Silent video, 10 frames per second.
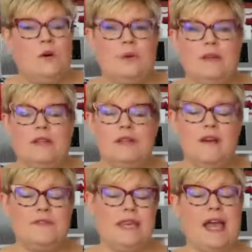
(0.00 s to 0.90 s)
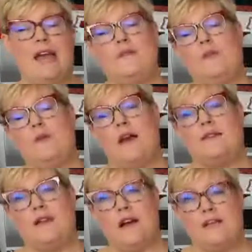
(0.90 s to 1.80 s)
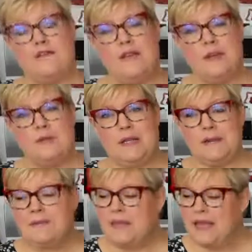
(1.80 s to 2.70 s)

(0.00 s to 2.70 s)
We love to have you as our family.